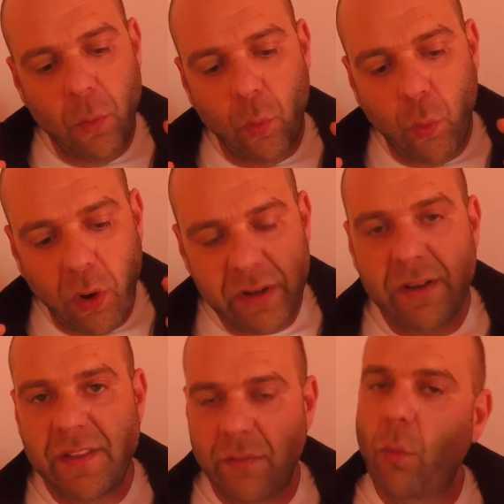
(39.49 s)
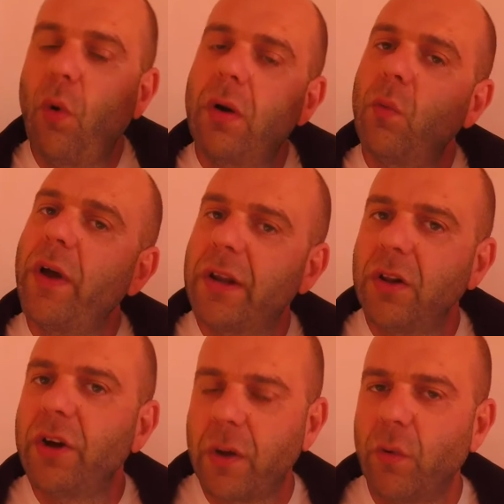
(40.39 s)
One way to
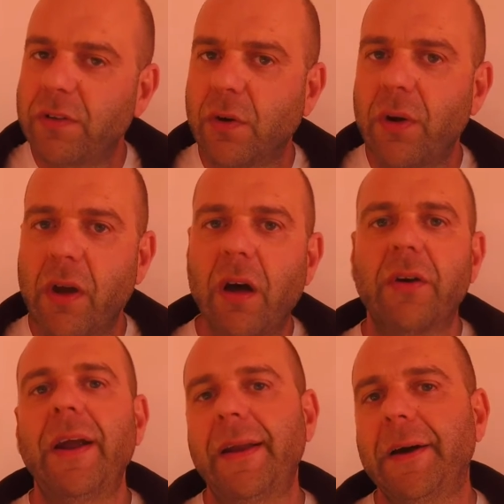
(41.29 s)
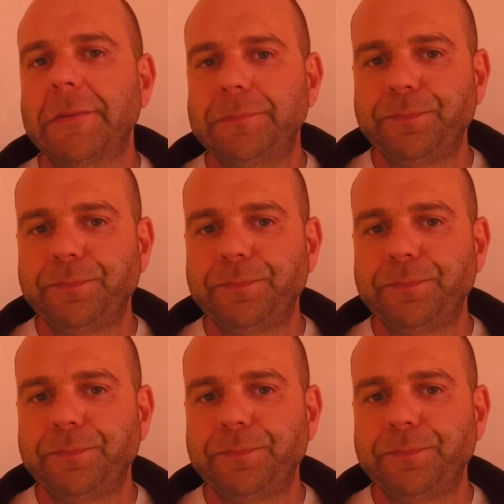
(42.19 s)
look at what's going on right now.